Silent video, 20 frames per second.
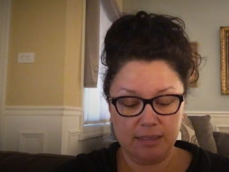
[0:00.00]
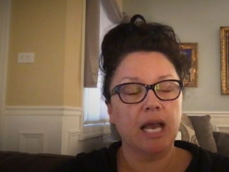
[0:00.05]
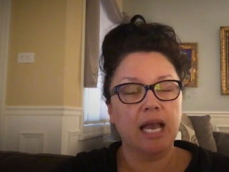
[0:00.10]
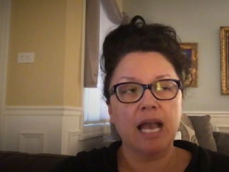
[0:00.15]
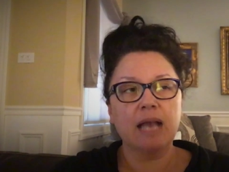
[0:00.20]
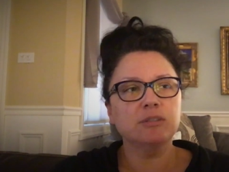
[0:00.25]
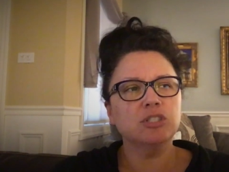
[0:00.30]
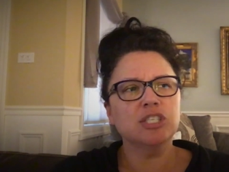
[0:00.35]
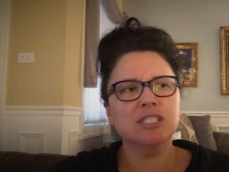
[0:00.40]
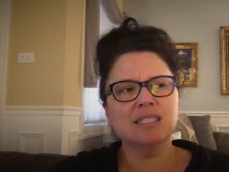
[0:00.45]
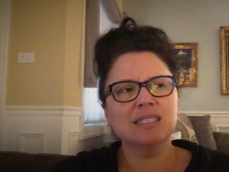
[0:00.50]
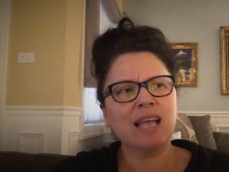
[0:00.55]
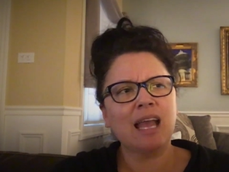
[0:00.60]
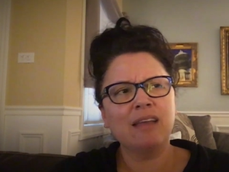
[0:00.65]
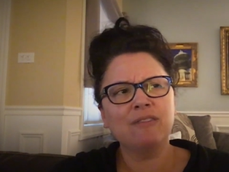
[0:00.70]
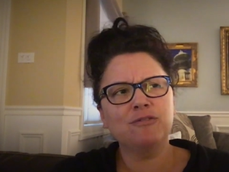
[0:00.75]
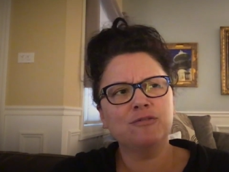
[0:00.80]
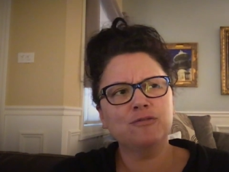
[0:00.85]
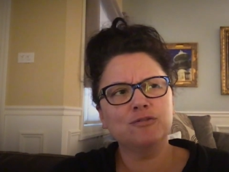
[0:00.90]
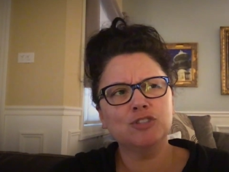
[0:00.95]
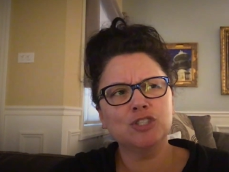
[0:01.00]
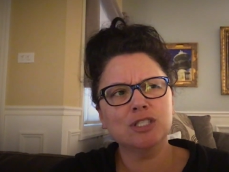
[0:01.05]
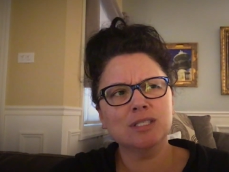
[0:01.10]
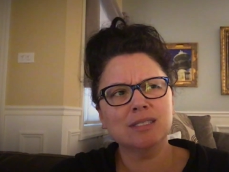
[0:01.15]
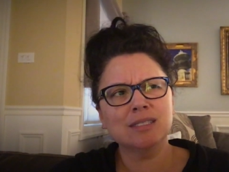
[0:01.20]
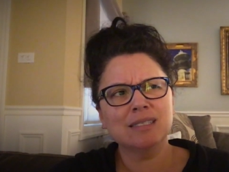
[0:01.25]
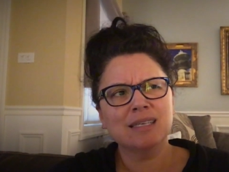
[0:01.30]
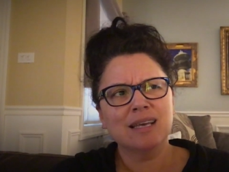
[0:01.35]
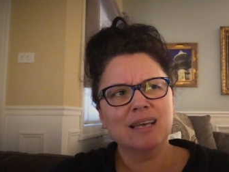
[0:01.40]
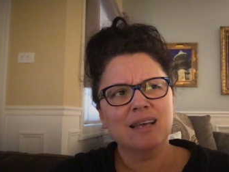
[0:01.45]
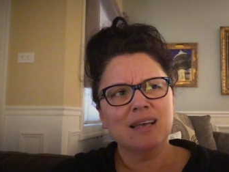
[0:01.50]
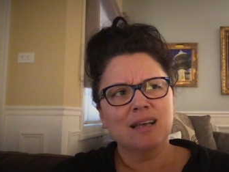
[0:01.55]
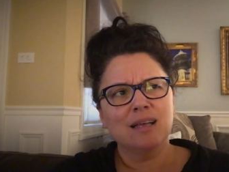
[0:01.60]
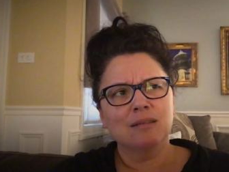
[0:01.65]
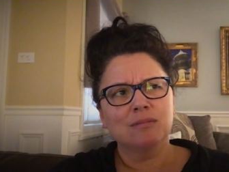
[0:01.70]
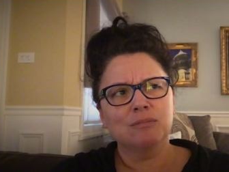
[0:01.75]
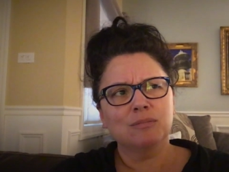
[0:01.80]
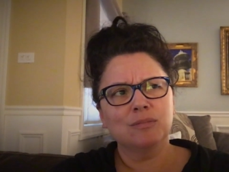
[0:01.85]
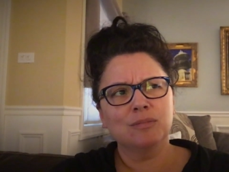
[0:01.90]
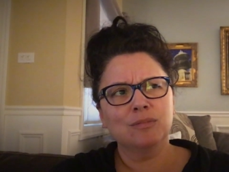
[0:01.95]
I've just
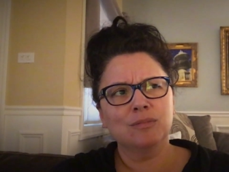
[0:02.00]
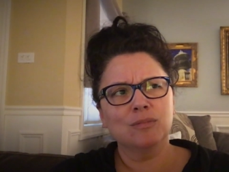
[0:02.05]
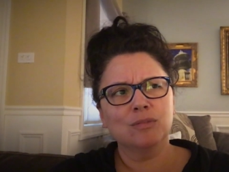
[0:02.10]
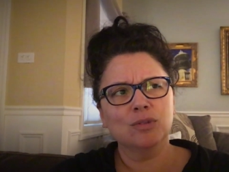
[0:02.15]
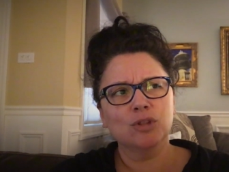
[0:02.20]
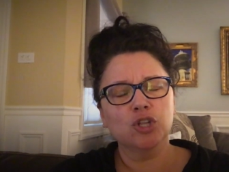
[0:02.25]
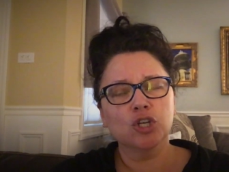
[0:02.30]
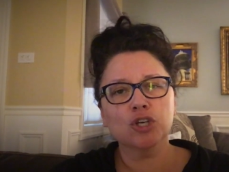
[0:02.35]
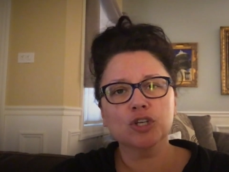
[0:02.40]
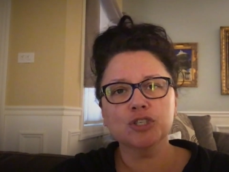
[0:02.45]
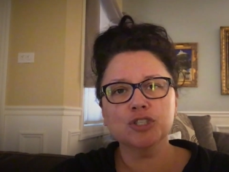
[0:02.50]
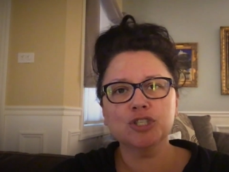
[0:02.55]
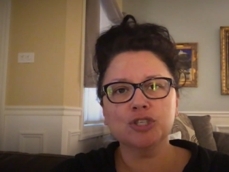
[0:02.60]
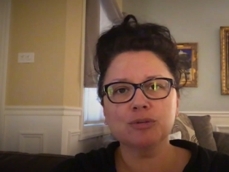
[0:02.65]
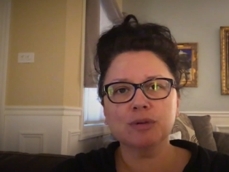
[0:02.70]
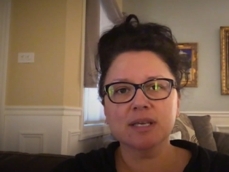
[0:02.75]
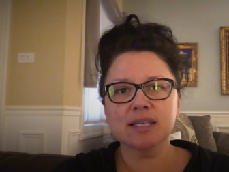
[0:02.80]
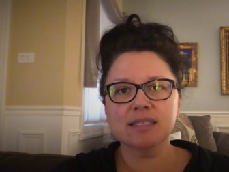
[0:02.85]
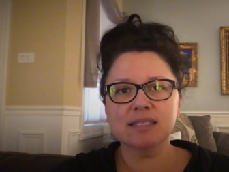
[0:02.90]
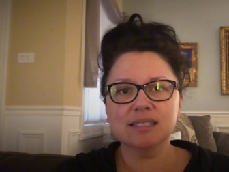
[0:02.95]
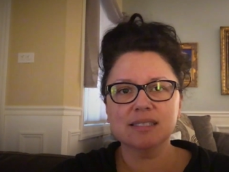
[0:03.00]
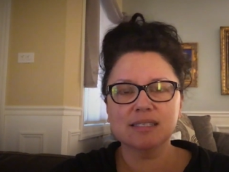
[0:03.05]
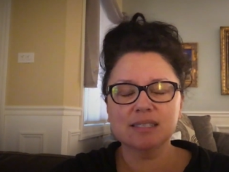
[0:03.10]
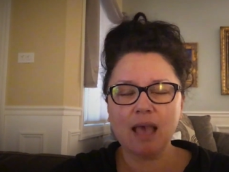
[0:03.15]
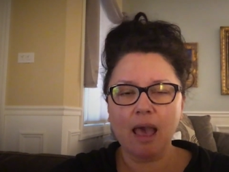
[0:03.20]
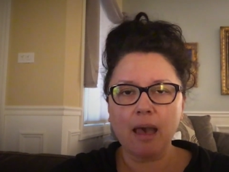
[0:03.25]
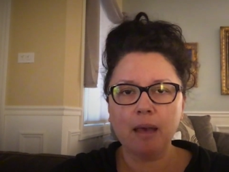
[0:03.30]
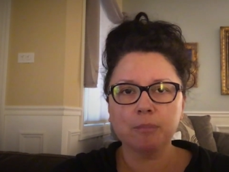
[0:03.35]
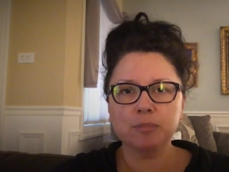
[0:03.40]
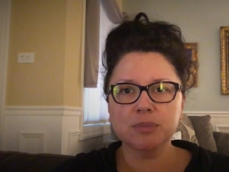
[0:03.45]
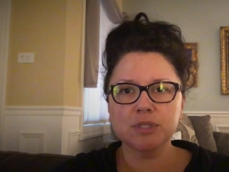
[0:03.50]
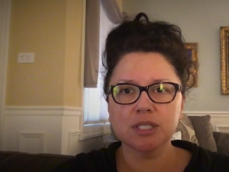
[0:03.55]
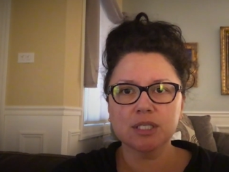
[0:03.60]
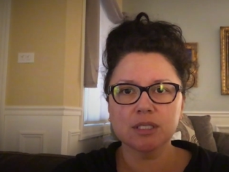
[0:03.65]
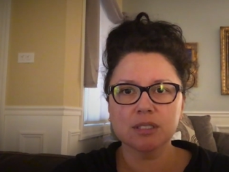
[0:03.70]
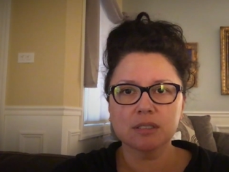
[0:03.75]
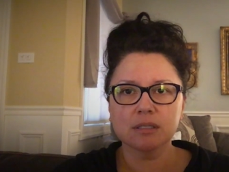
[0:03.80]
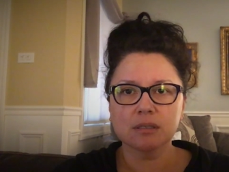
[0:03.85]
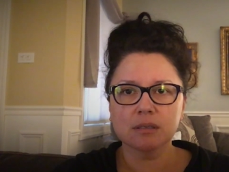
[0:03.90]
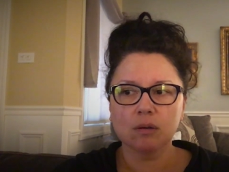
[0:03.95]
learned to accept
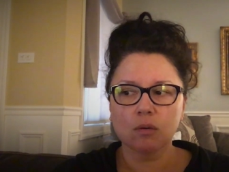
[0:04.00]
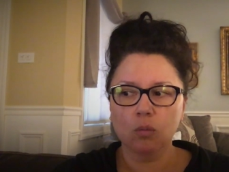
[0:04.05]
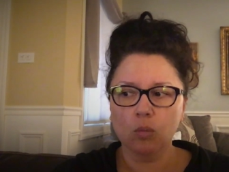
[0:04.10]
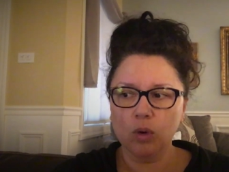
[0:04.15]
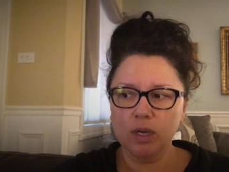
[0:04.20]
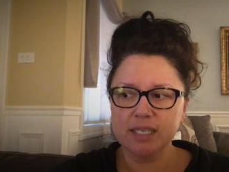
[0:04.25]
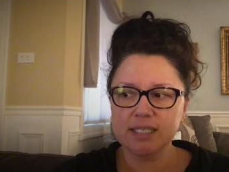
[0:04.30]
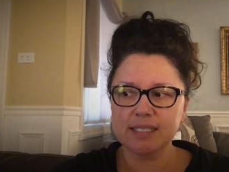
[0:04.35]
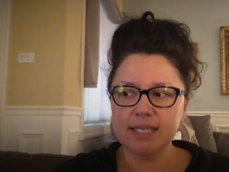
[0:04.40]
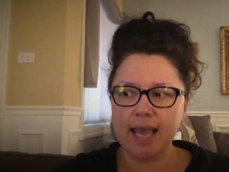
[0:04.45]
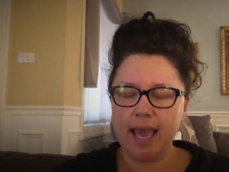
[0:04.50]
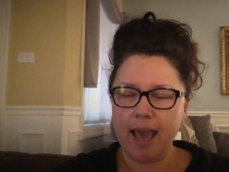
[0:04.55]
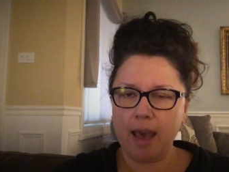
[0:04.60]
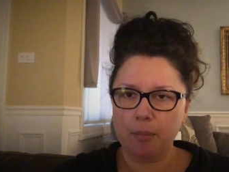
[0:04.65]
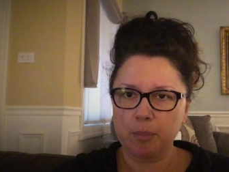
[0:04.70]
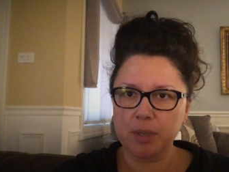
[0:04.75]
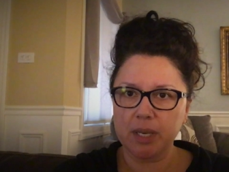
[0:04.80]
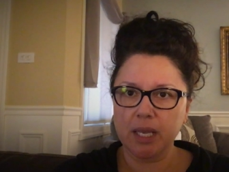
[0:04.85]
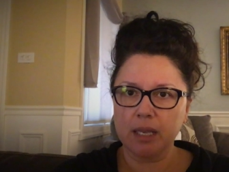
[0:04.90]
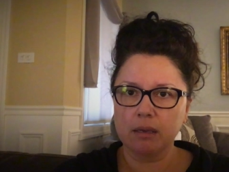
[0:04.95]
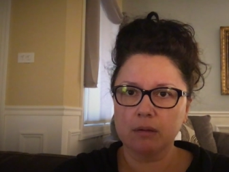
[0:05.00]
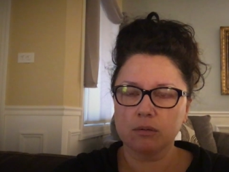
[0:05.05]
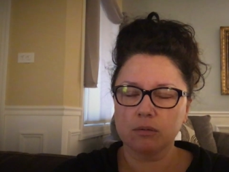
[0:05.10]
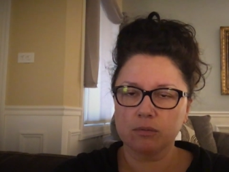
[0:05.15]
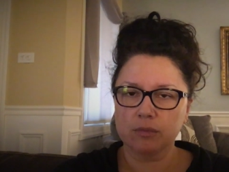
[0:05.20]
what is happening.